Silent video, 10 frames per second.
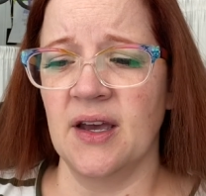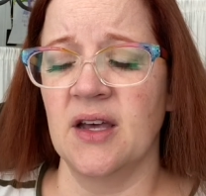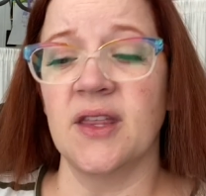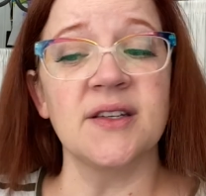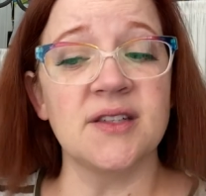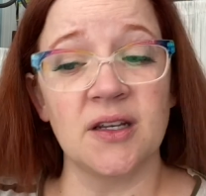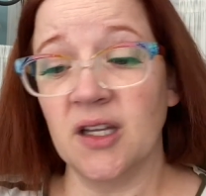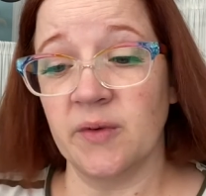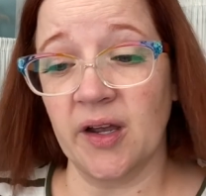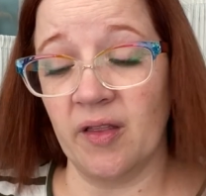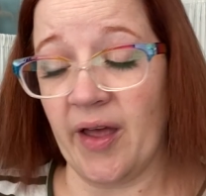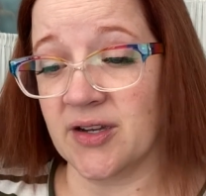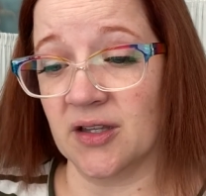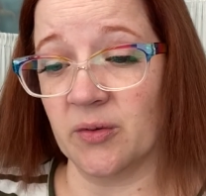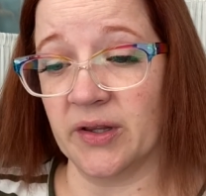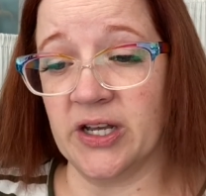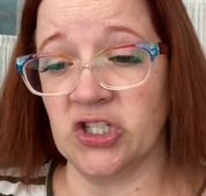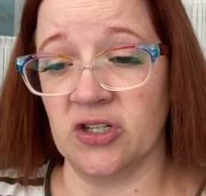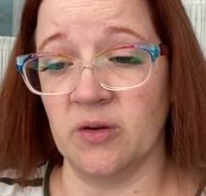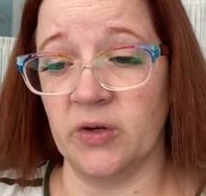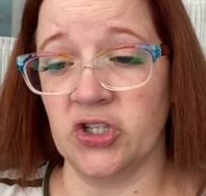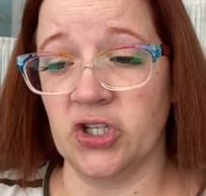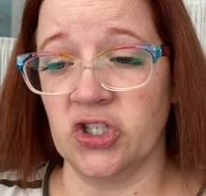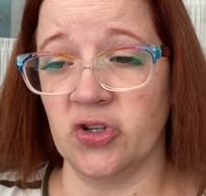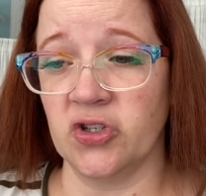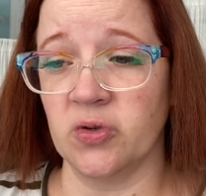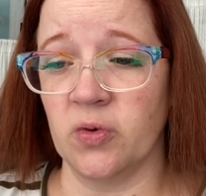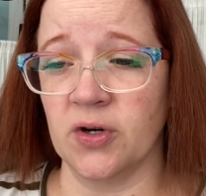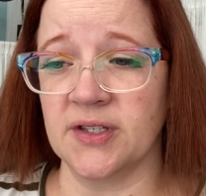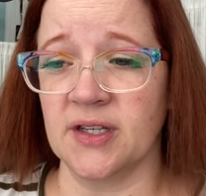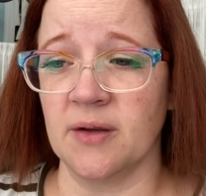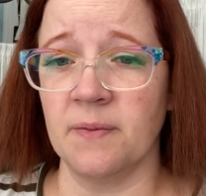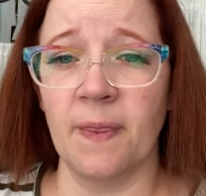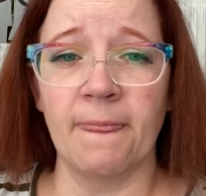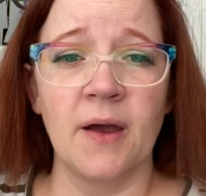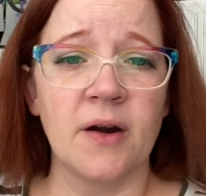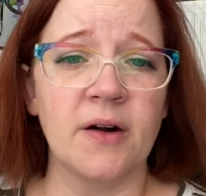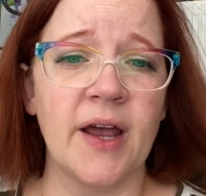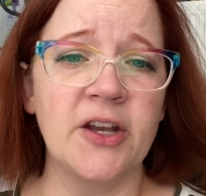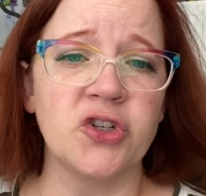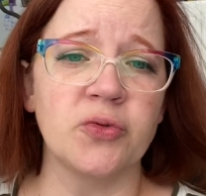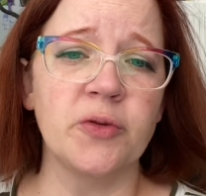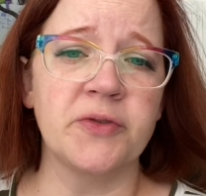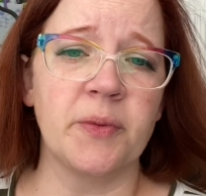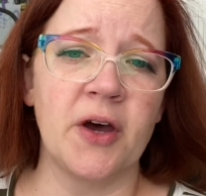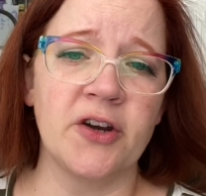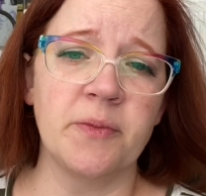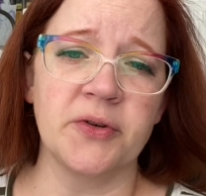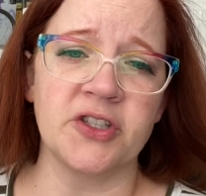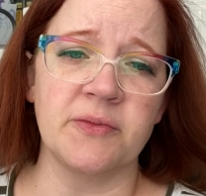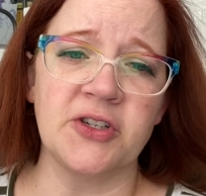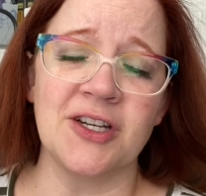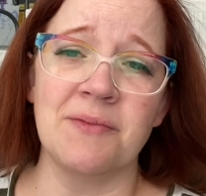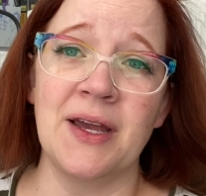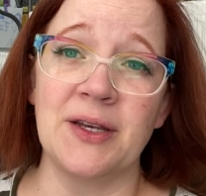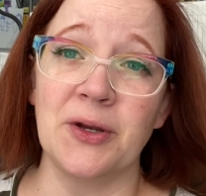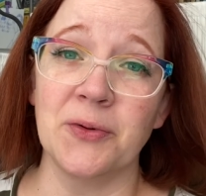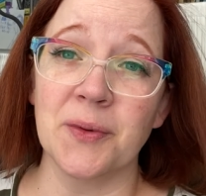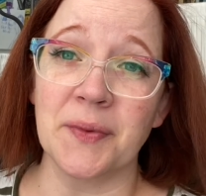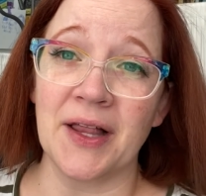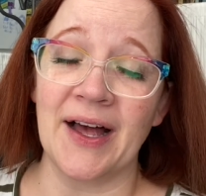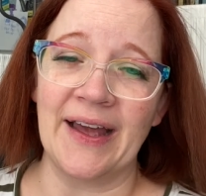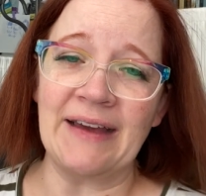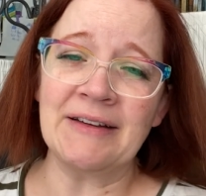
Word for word: Then, suddenly recollecting the relation in which she stood towards him, her head drooped upon her bosom, and she made no reply.